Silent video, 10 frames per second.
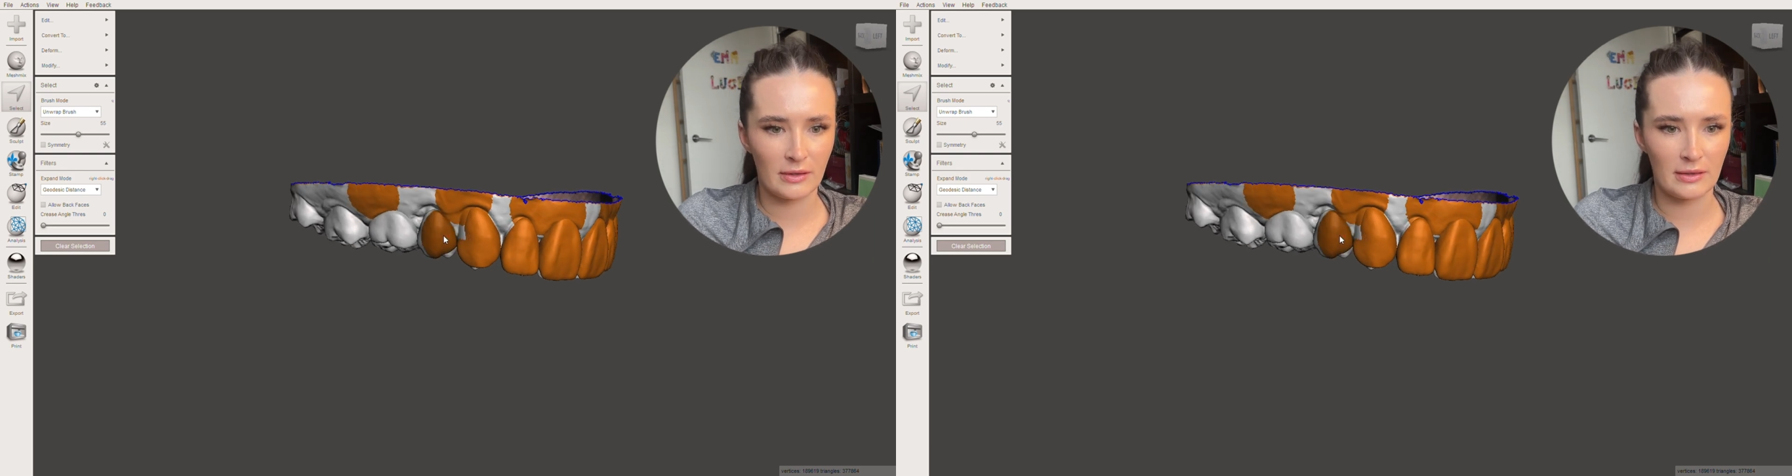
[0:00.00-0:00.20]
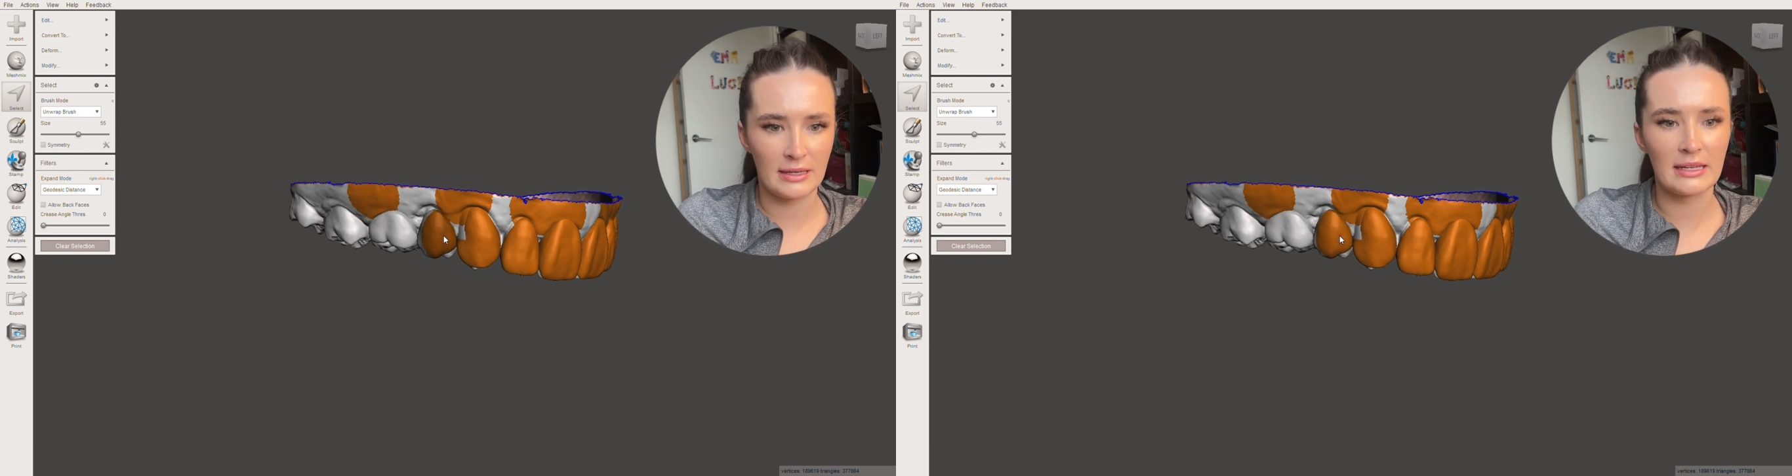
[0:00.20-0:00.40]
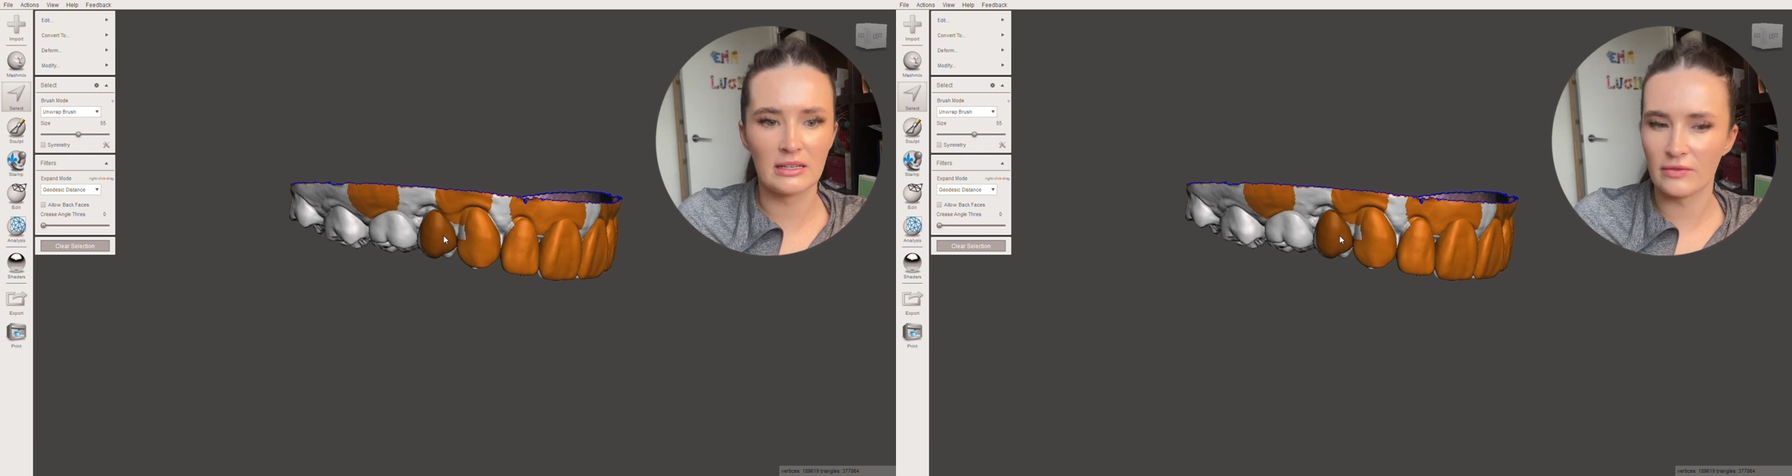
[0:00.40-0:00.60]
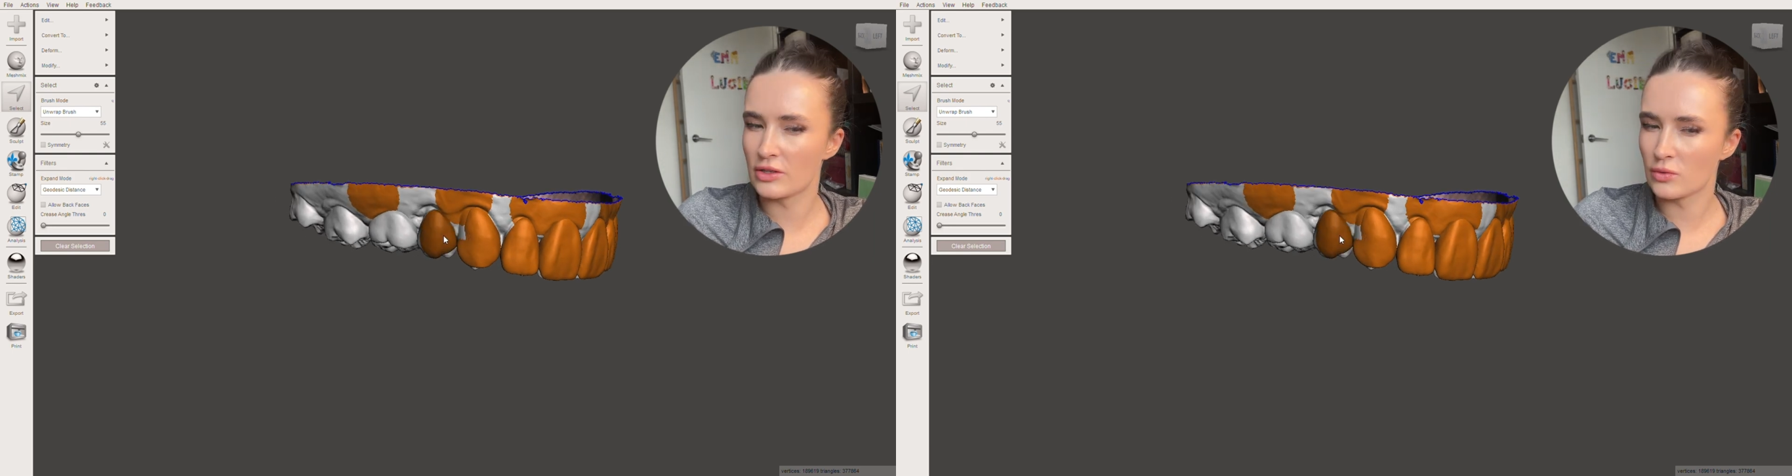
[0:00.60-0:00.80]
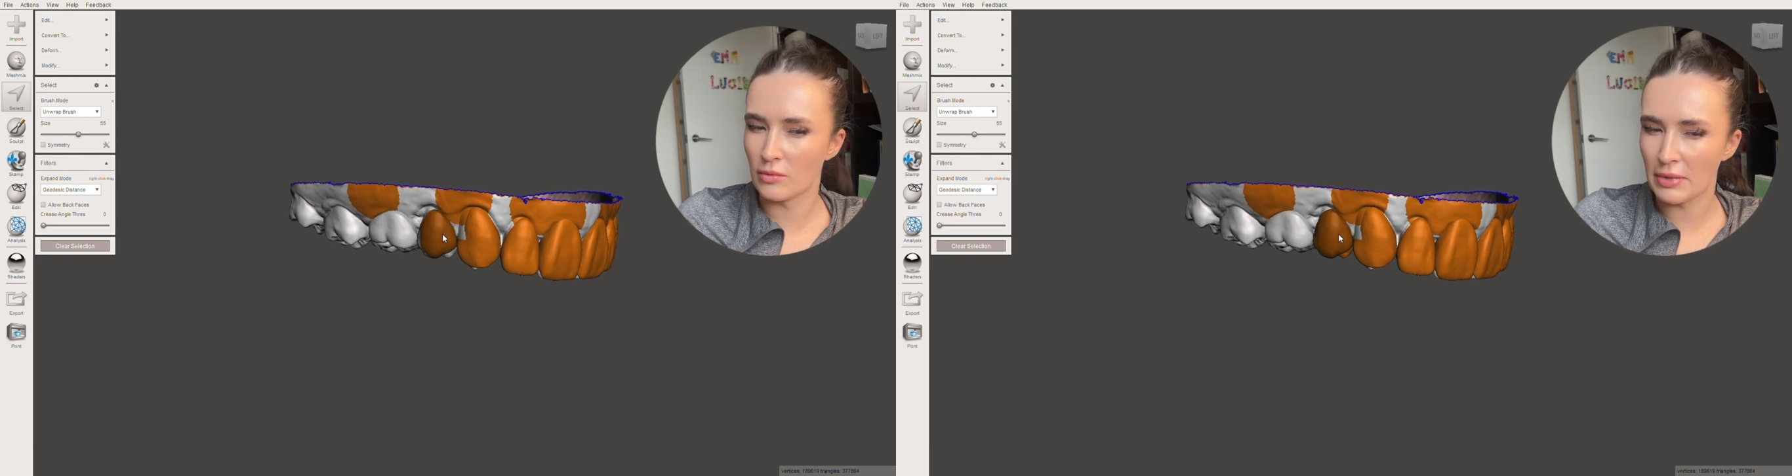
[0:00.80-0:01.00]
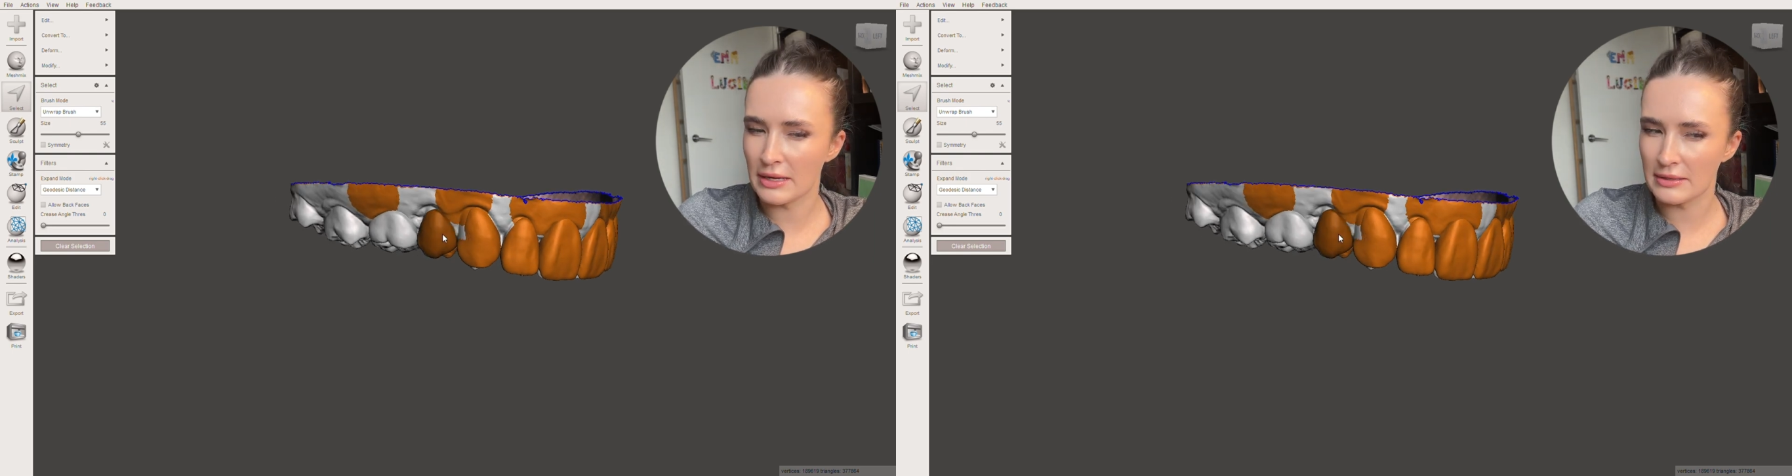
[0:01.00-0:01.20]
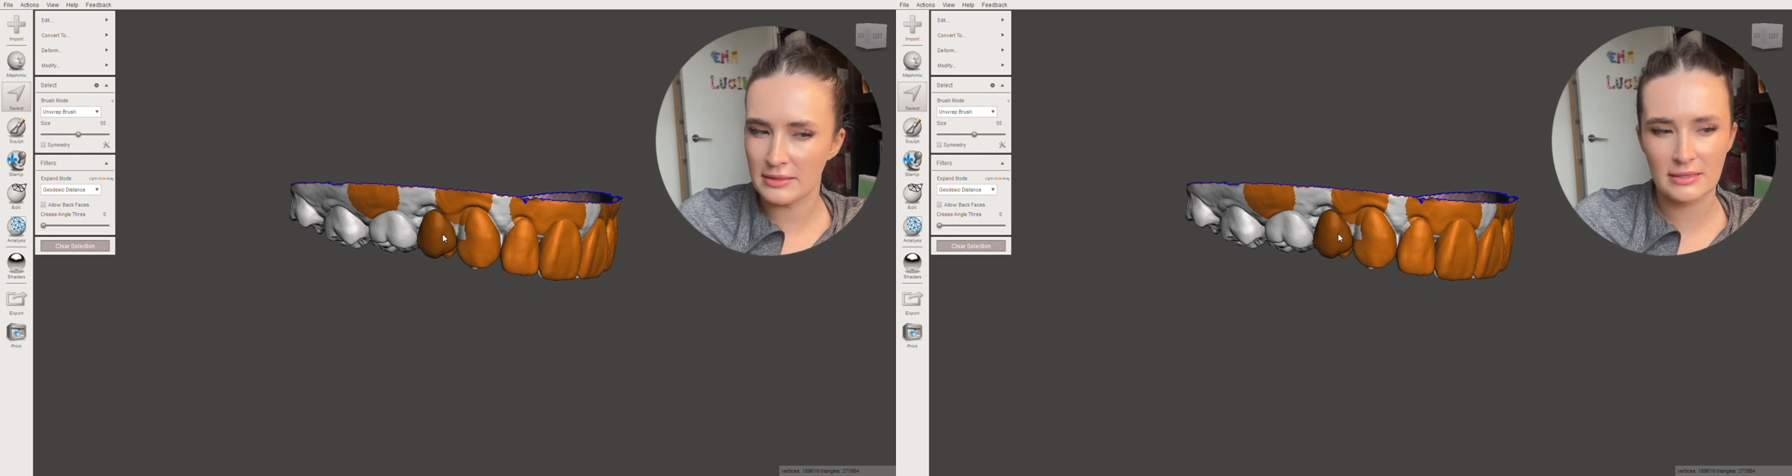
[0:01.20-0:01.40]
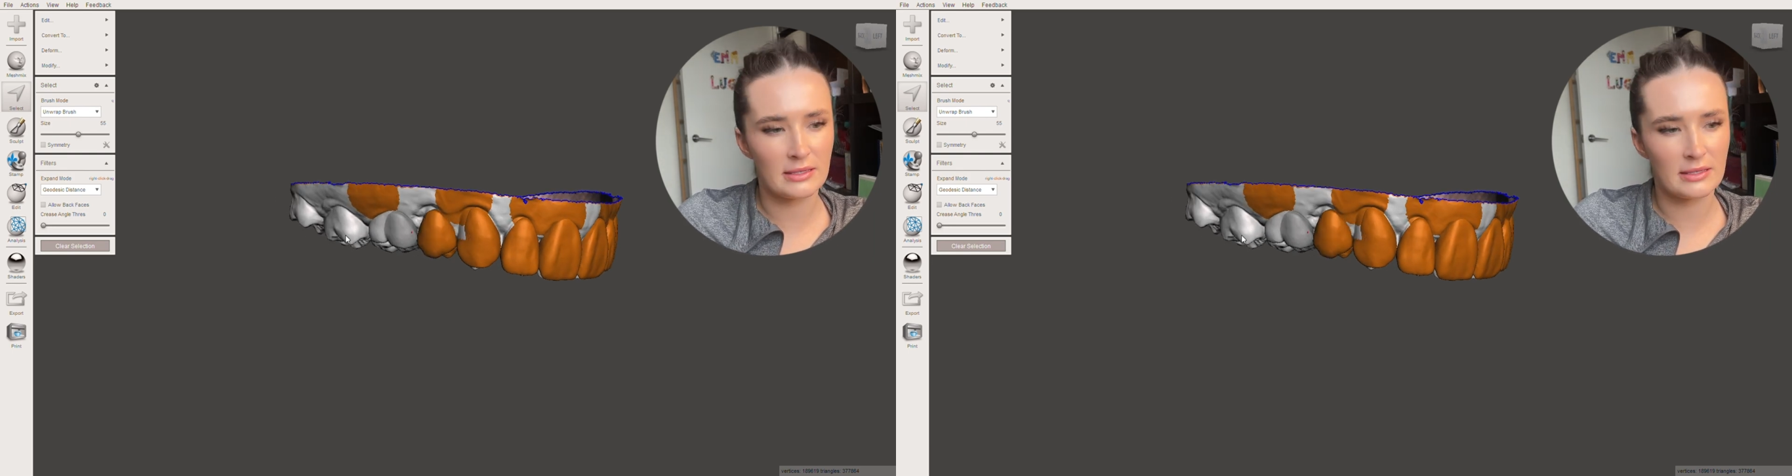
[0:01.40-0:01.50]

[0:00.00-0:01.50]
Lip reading: the individual piece.